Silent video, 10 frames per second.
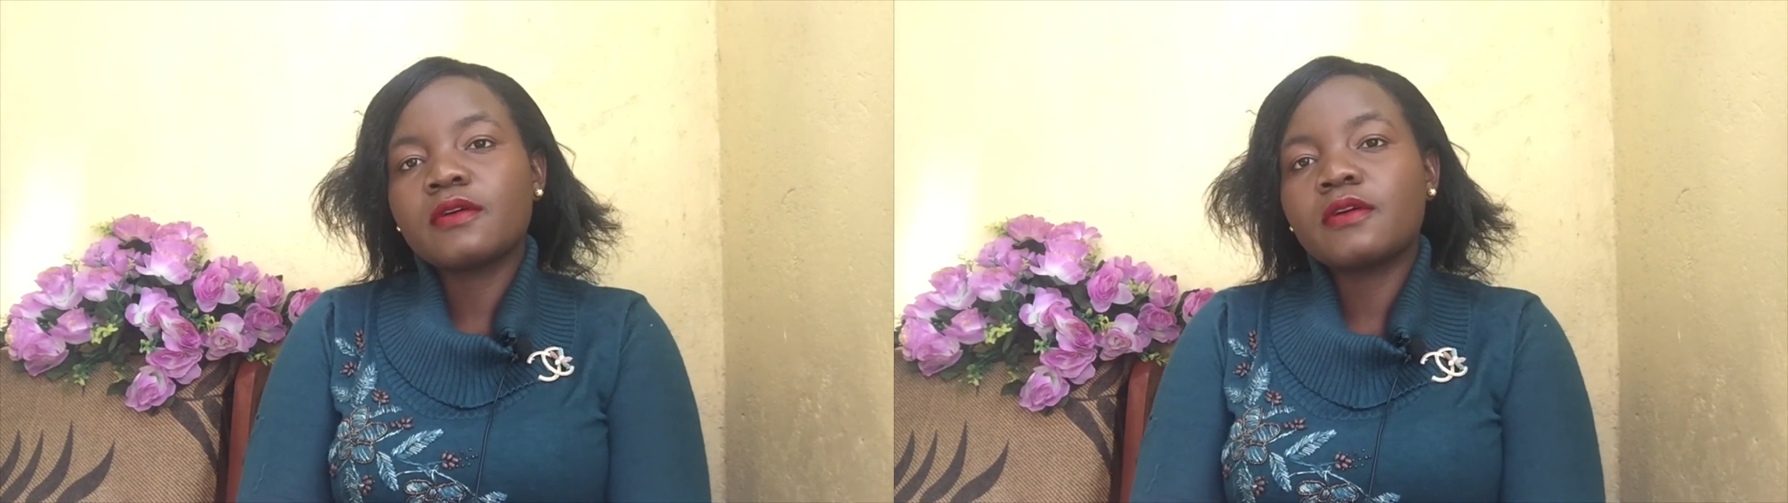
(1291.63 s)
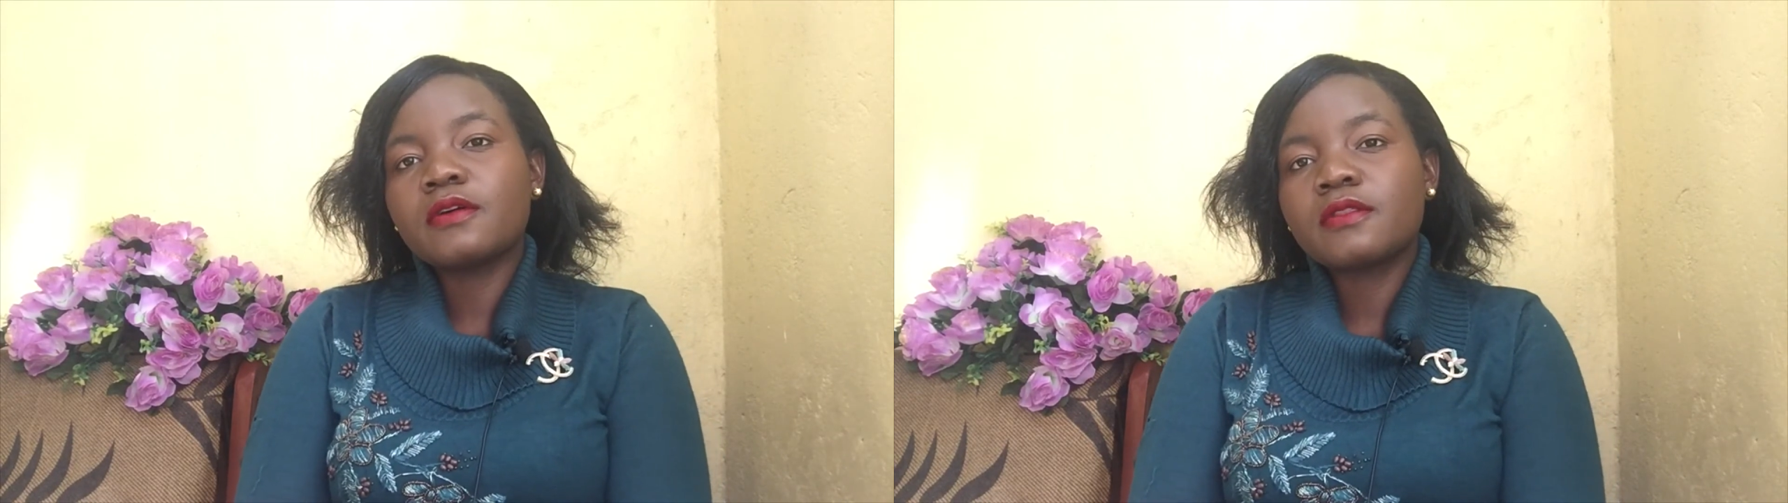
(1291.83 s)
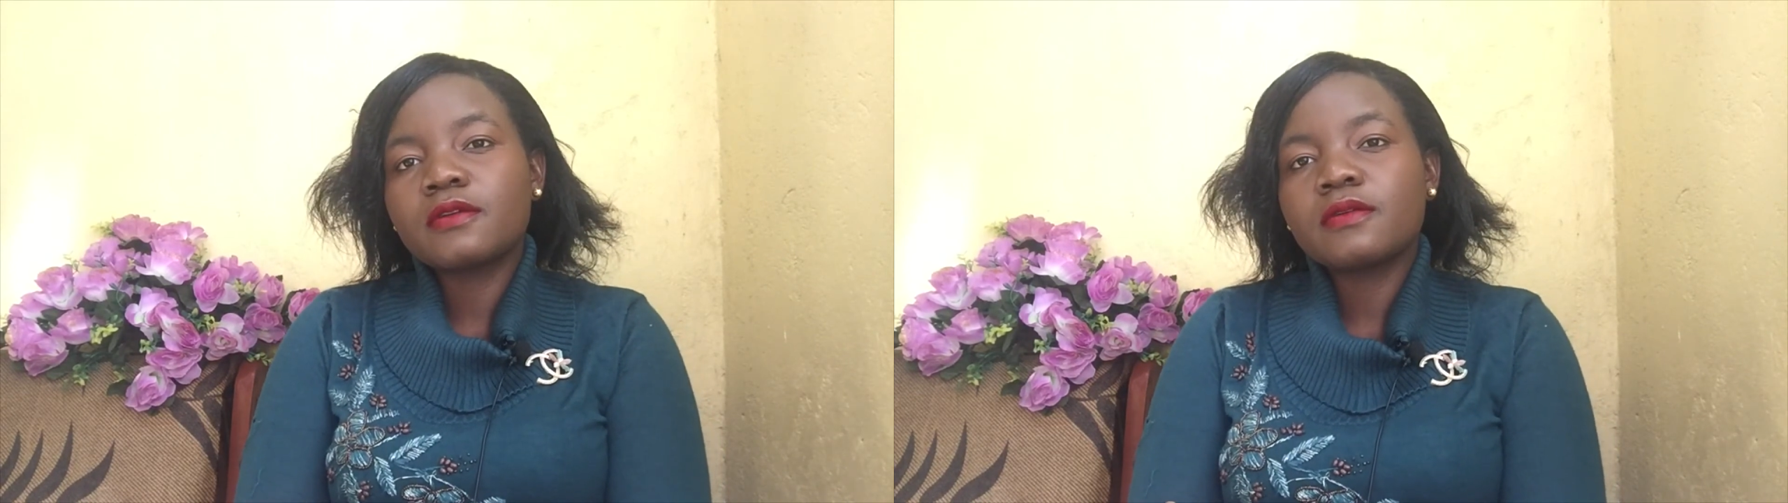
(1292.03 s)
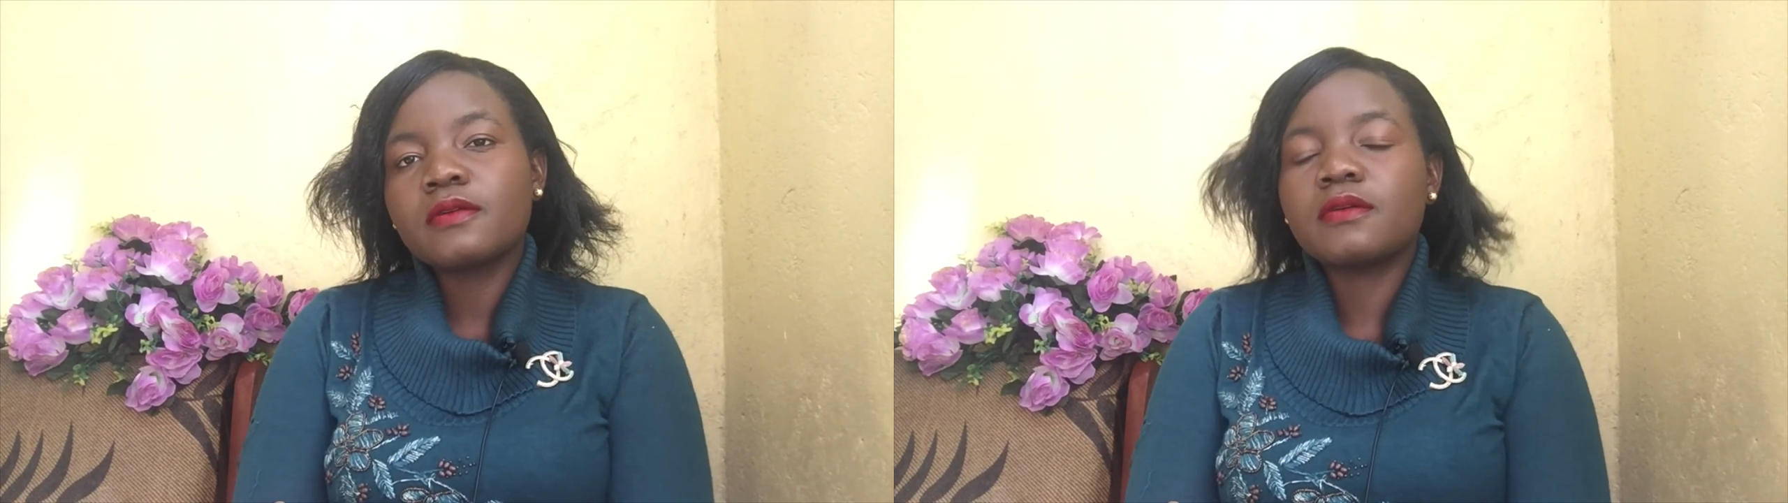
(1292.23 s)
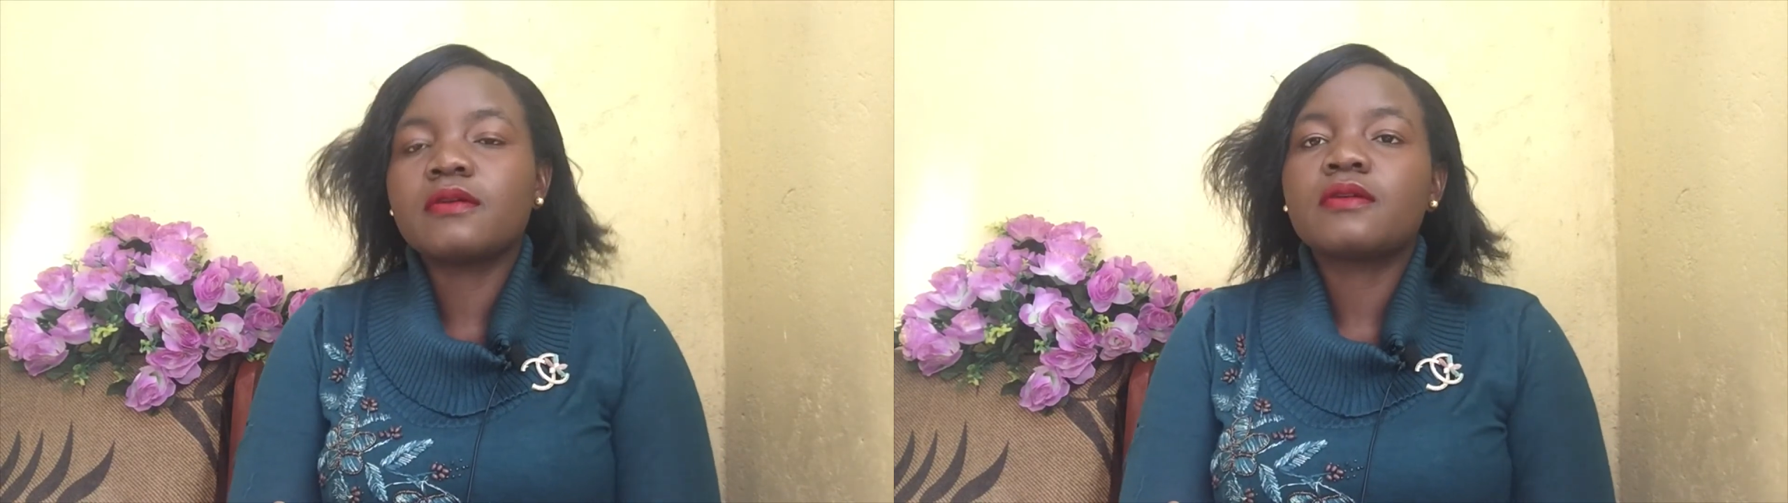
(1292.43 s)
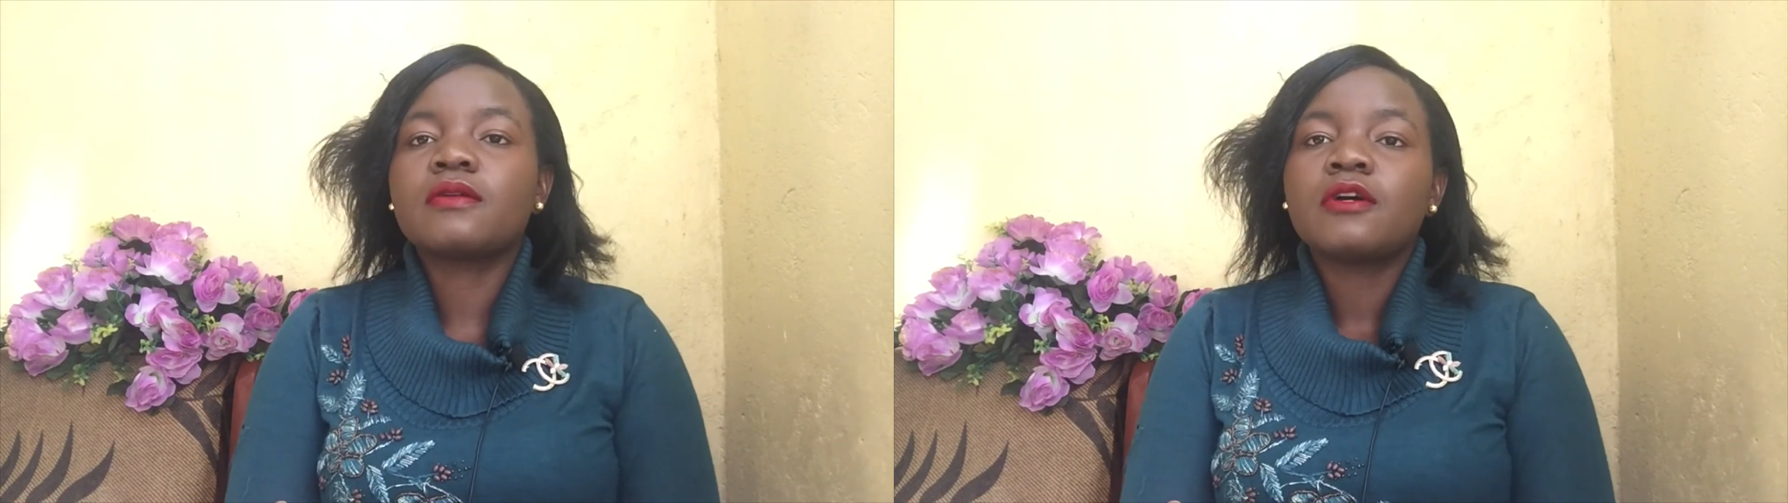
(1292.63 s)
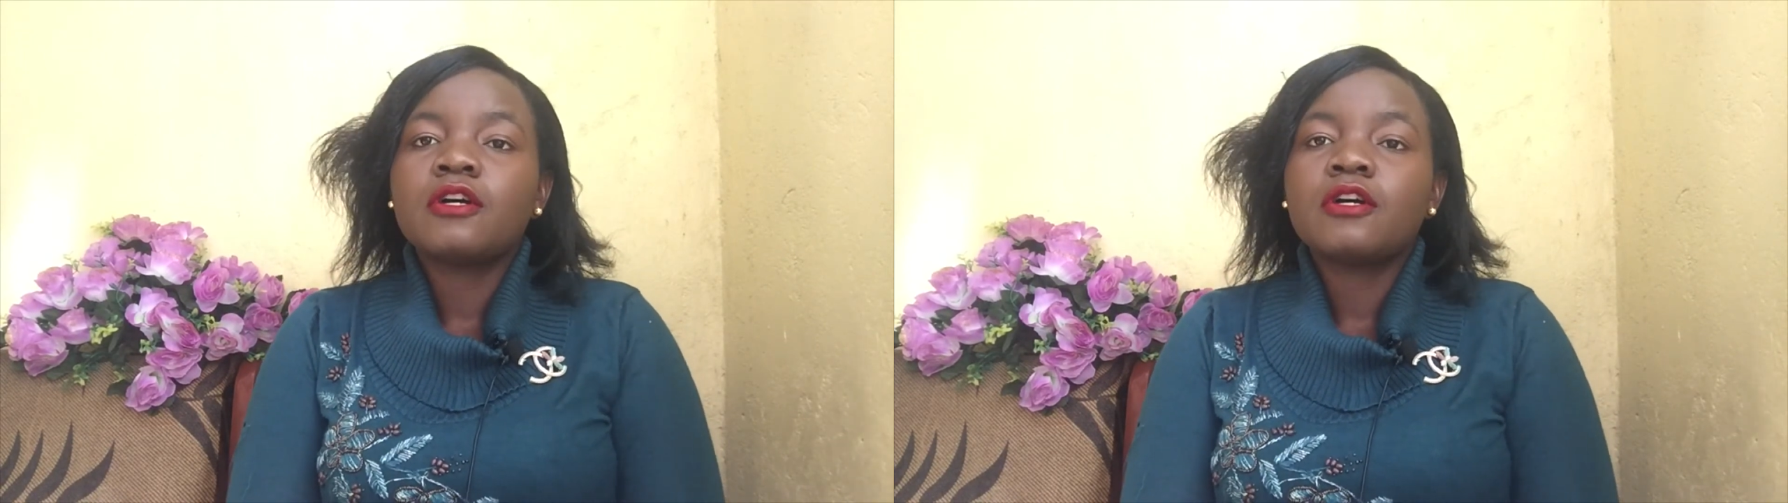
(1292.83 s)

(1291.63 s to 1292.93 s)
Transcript: go through or